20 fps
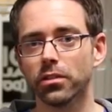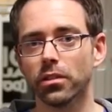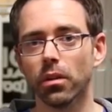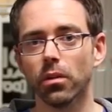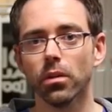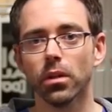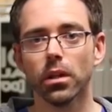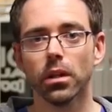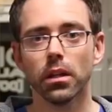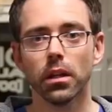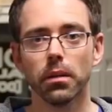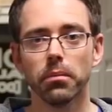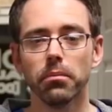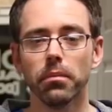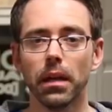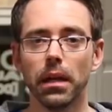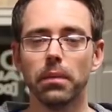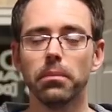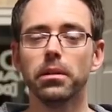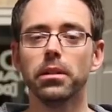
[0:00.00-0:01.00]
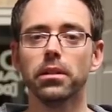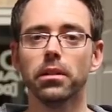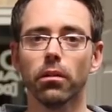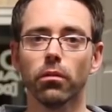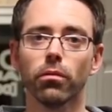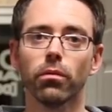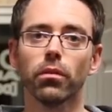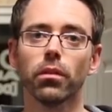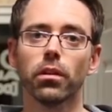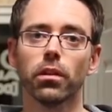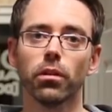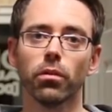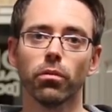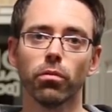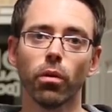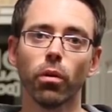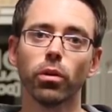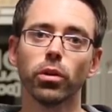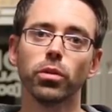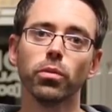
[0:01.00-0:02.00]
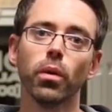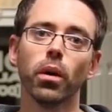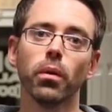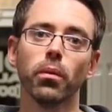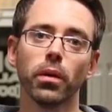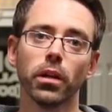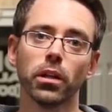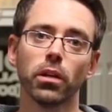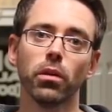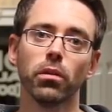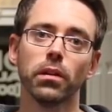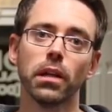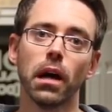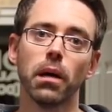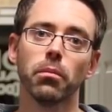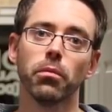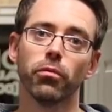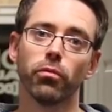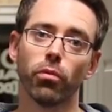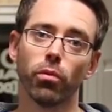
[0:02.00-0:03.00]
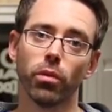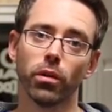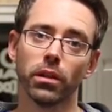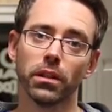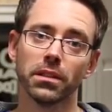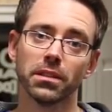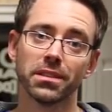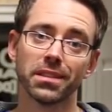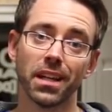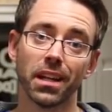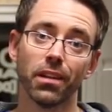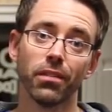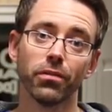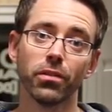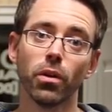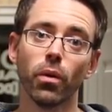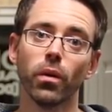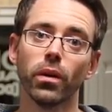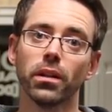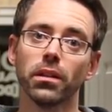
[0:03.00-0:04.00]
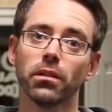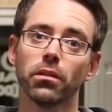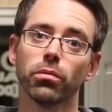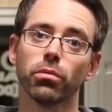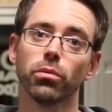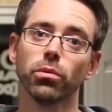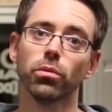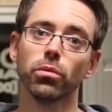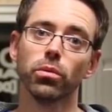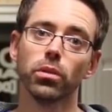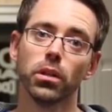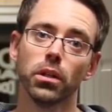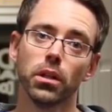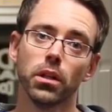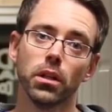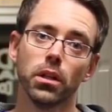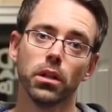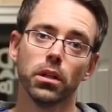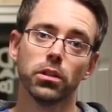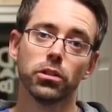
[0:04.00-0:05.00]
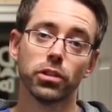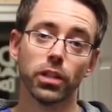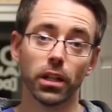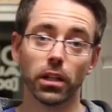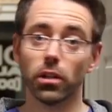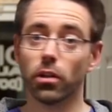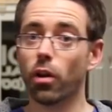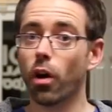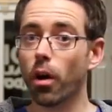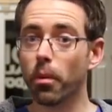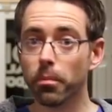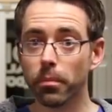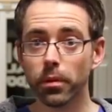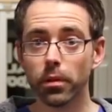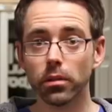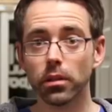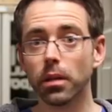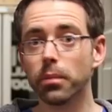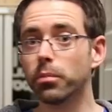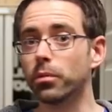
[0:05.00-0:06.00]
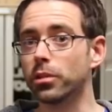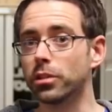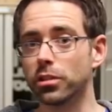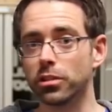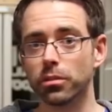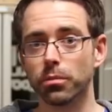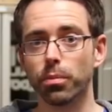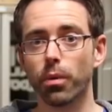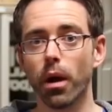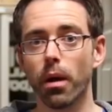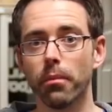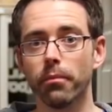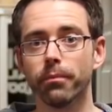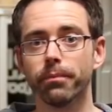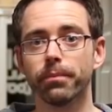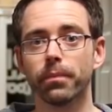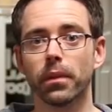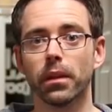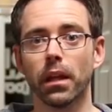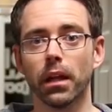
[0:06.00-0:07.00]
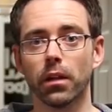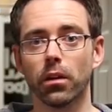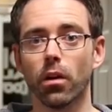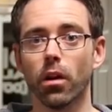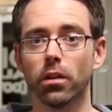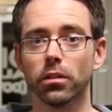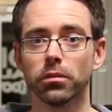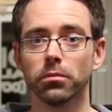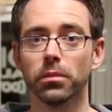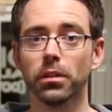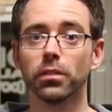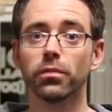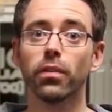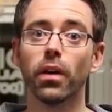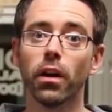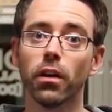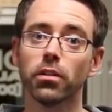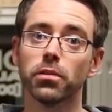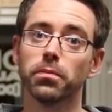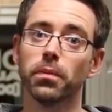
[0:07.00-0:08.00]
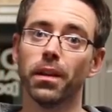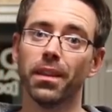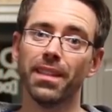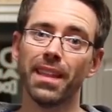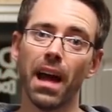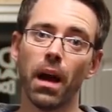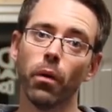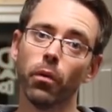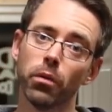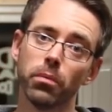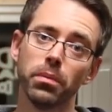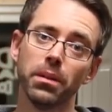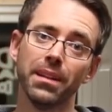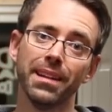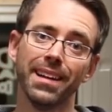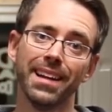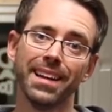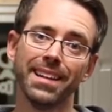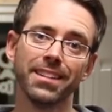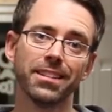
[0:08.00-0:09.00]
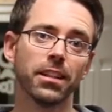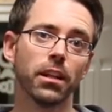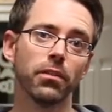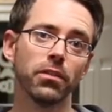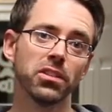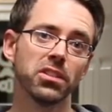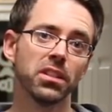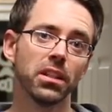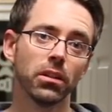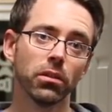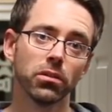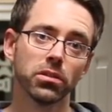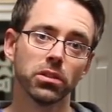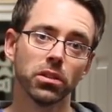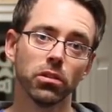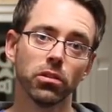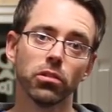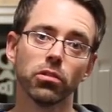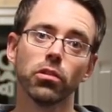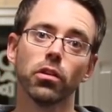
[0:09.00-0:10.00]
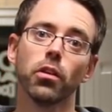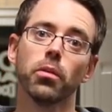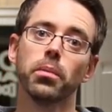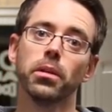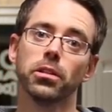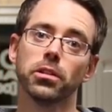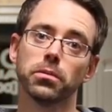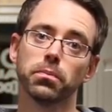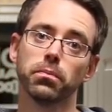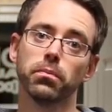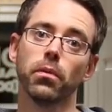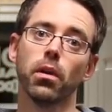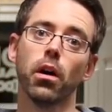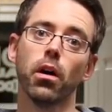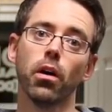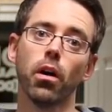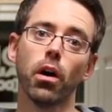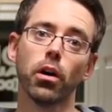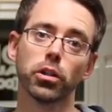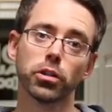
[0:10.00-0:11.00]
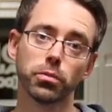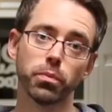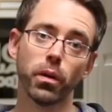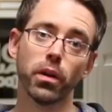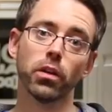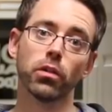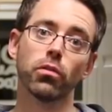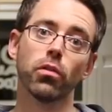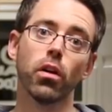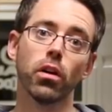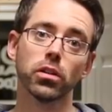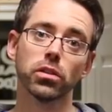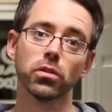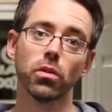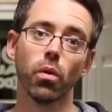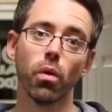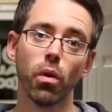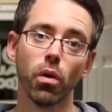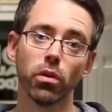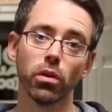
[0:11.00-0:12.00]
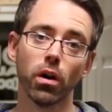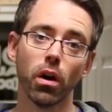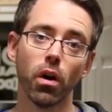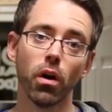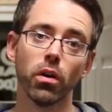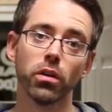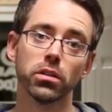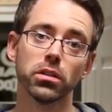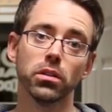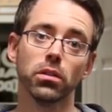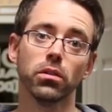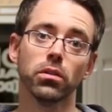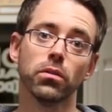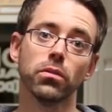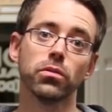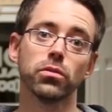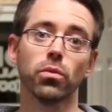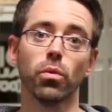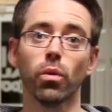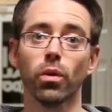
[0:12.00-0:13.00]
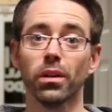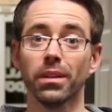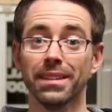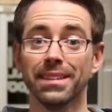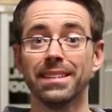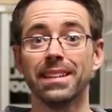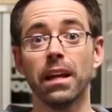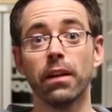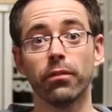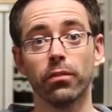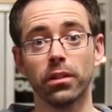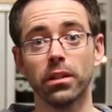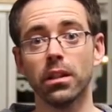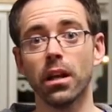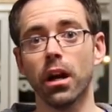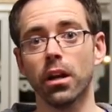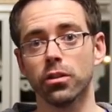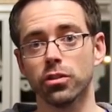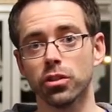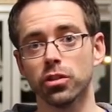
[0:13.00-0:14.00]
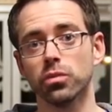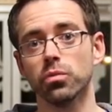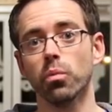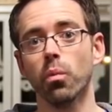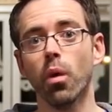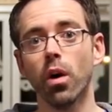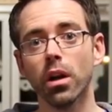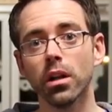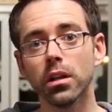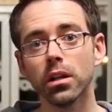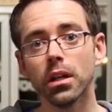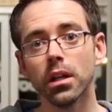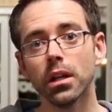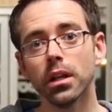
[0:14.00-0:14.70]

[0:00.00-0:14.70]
So it may be the road you might want to go down before, instead of going through checking carbon buildup, which is a problem that causes misfires, but that would be, instead of a single cylinder, it would be a spread across all cylinders, or definitely not just one.